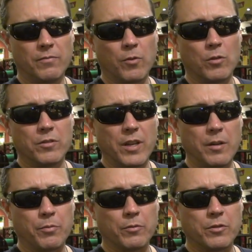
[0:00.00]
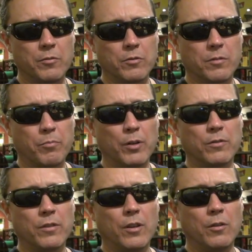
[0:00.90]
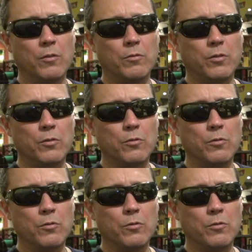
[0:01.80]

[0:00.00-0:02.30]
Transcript: For example, she was supposed to go to